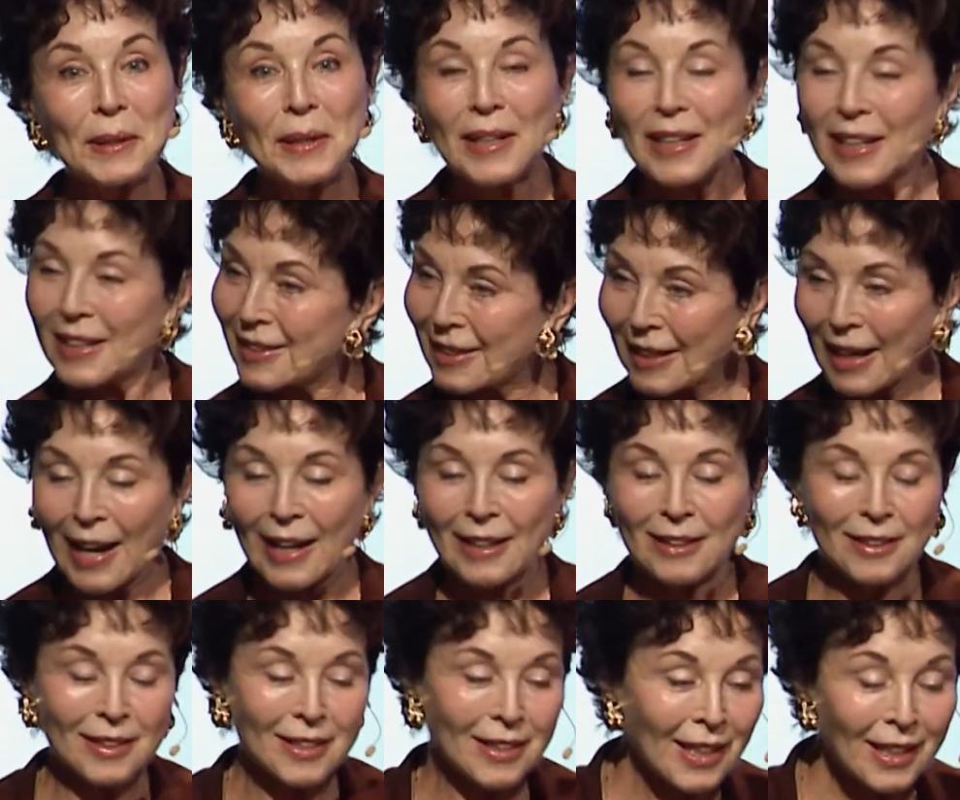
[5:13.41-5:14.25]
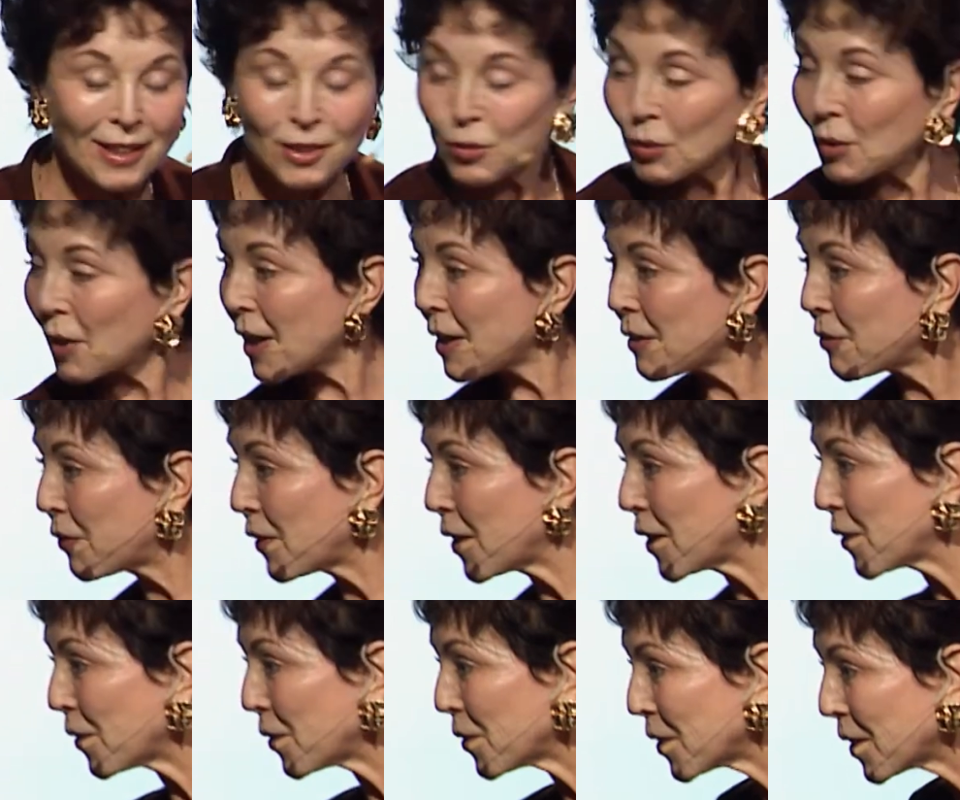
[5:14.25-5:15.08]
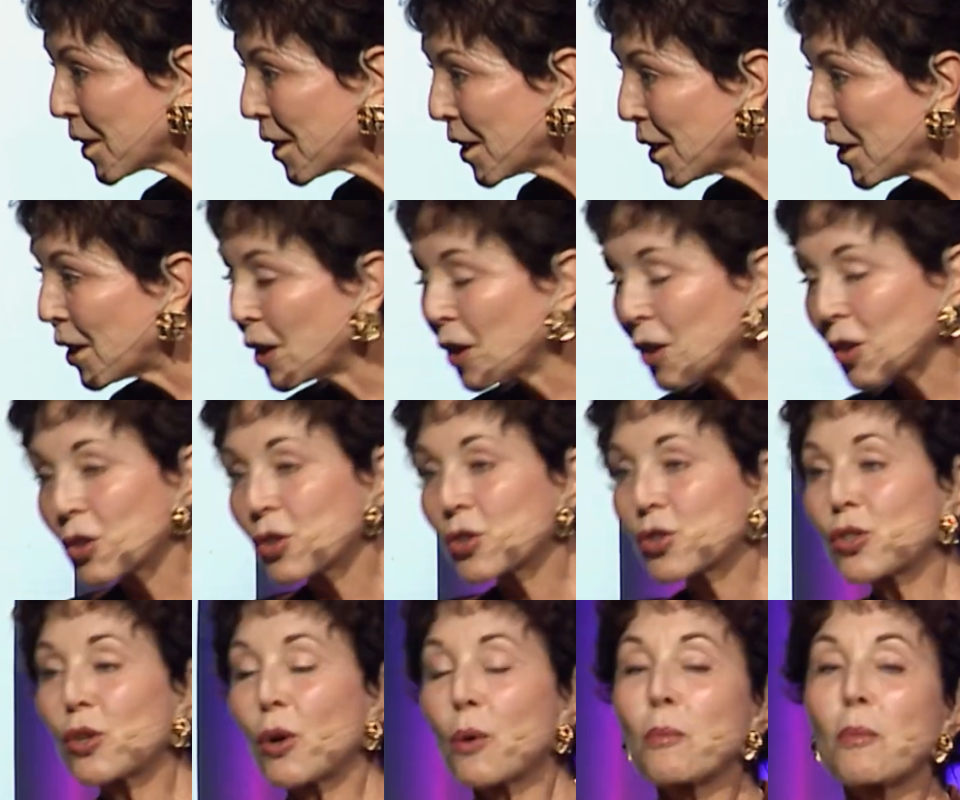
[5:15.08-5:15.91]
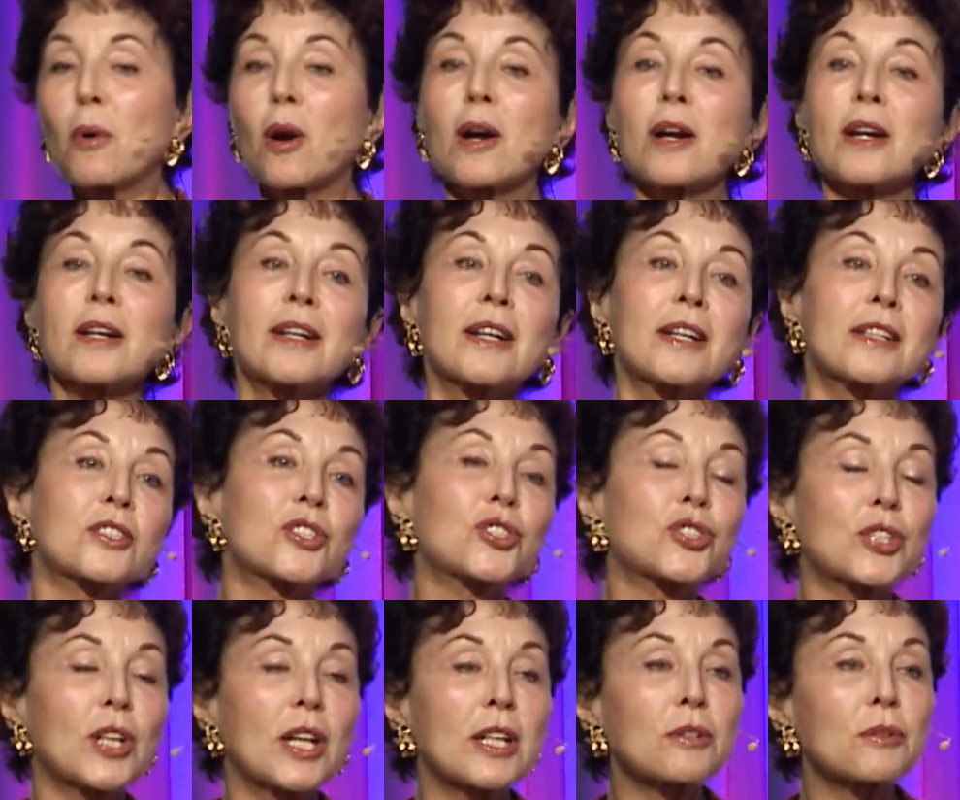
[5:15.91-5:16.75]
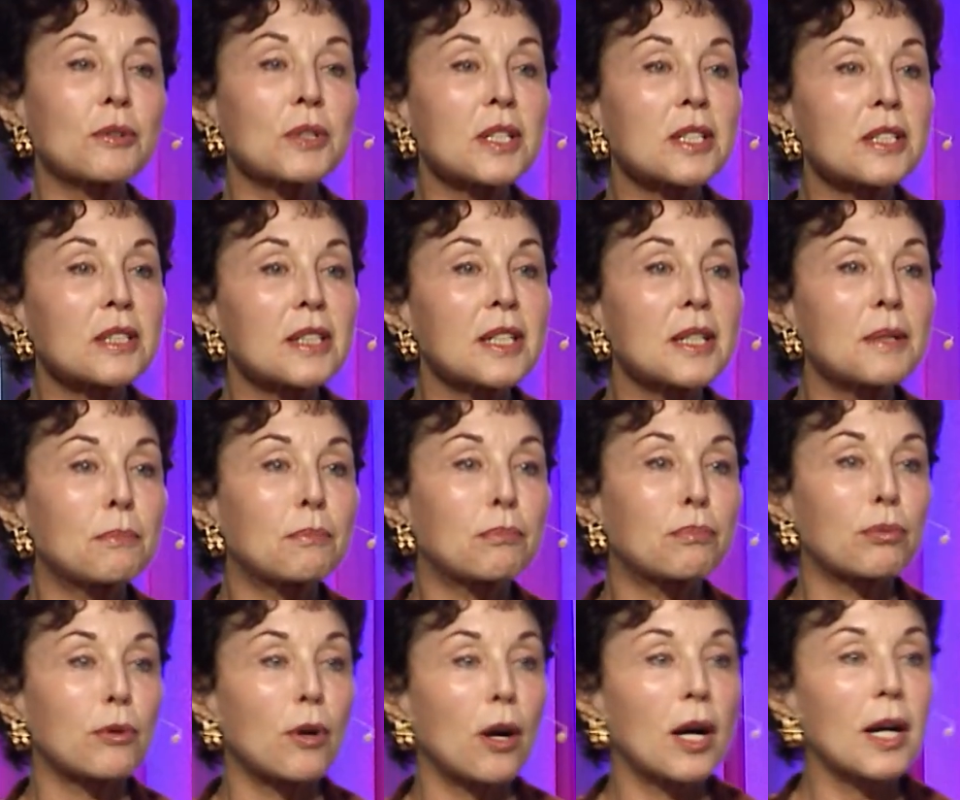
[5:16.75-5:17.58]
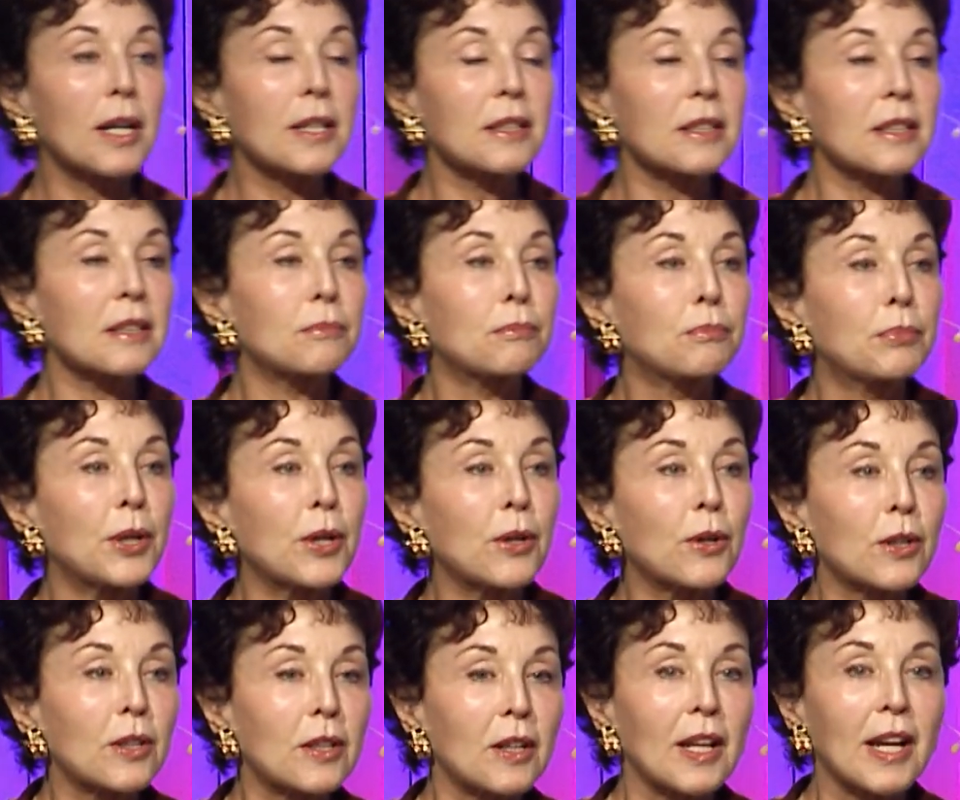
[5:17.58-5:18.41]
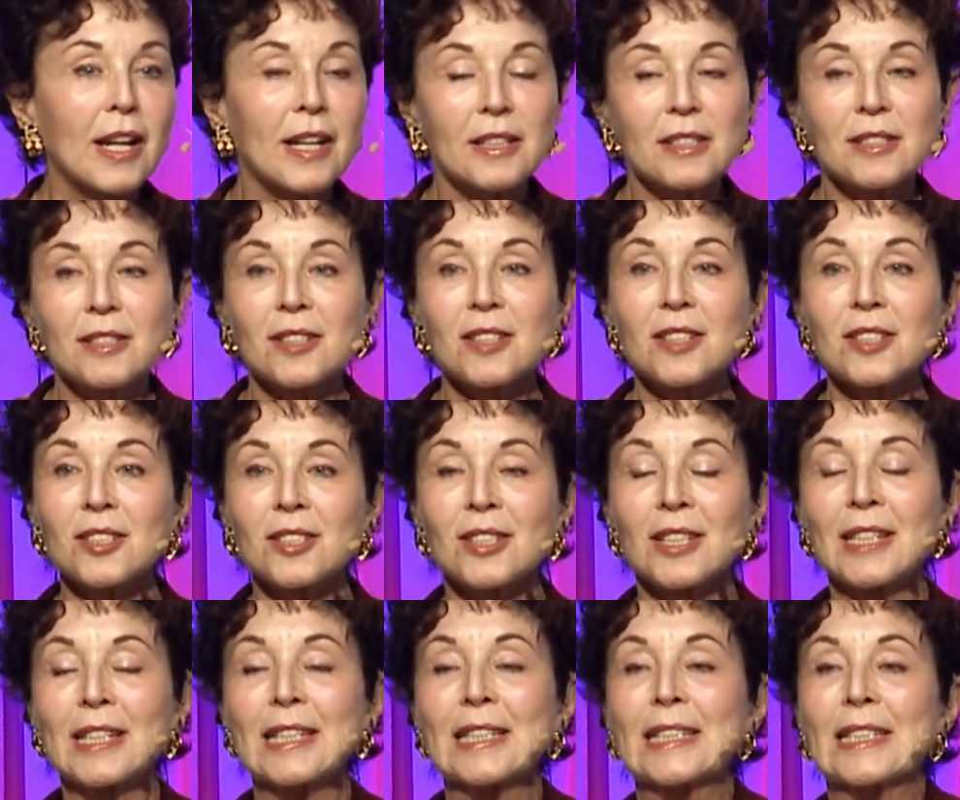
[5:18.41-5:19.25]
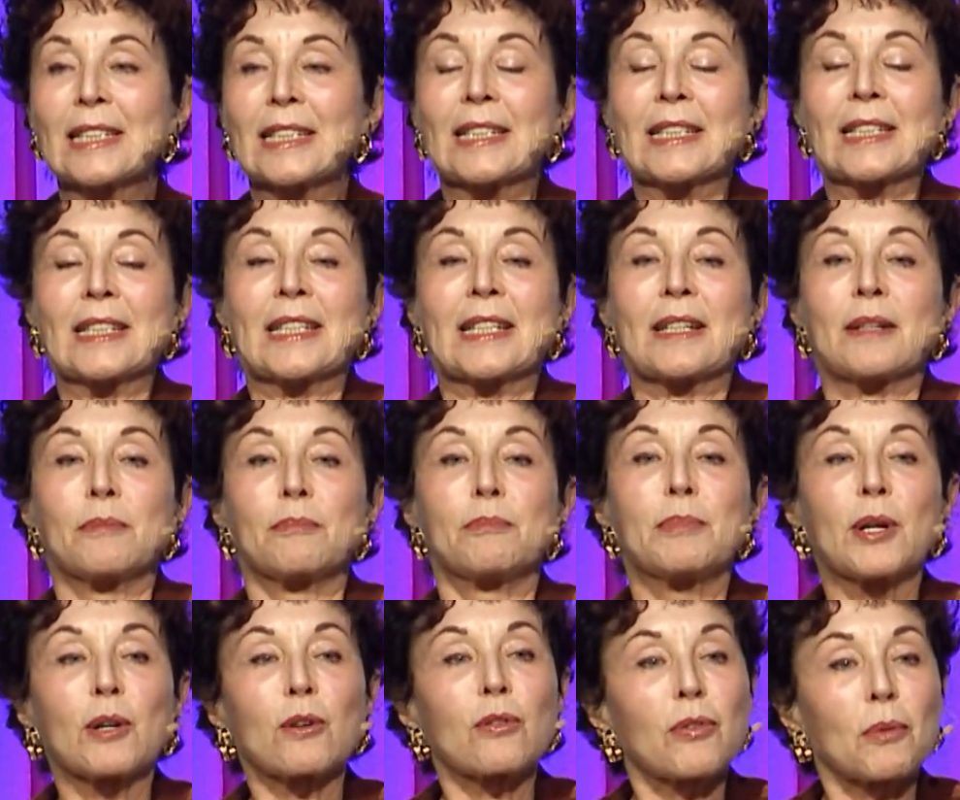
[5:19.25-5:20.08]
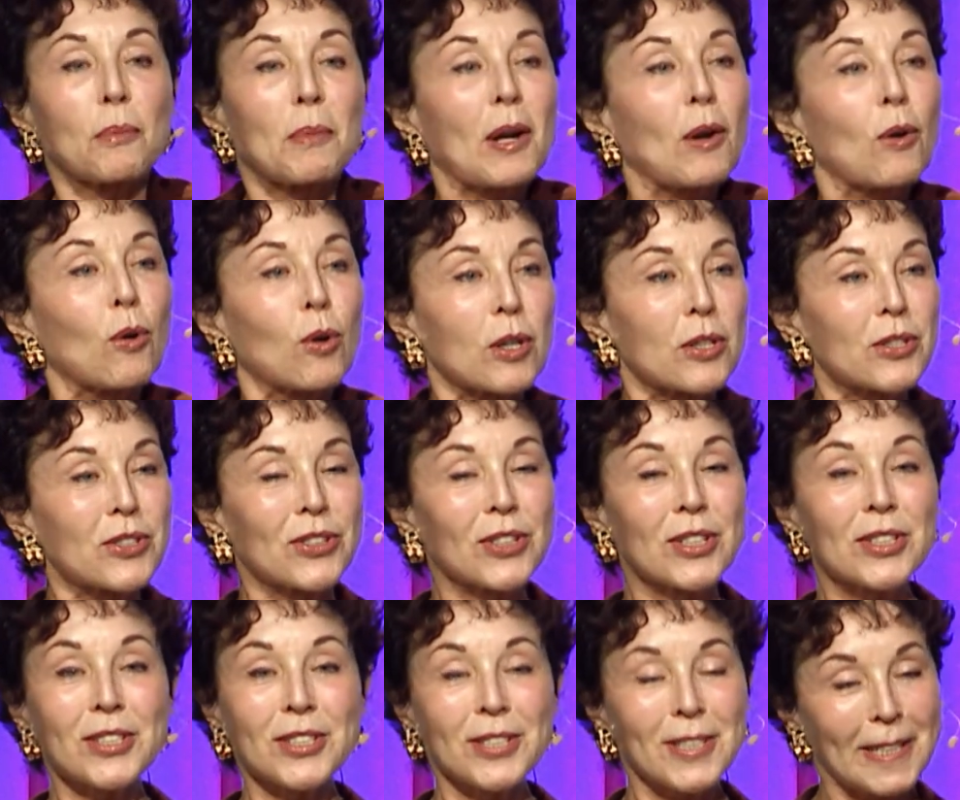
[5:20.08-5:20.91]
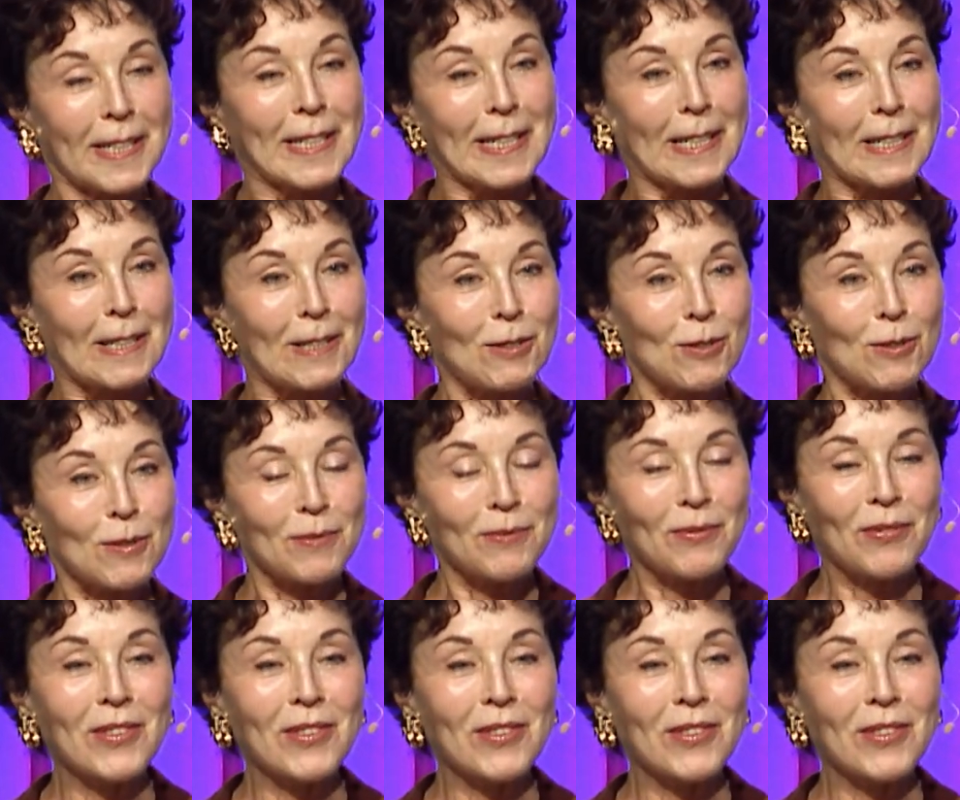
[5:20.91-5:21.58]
Exactly, that's what I figured. So Mark has generously brought beer glasses, beer for my horses, you know.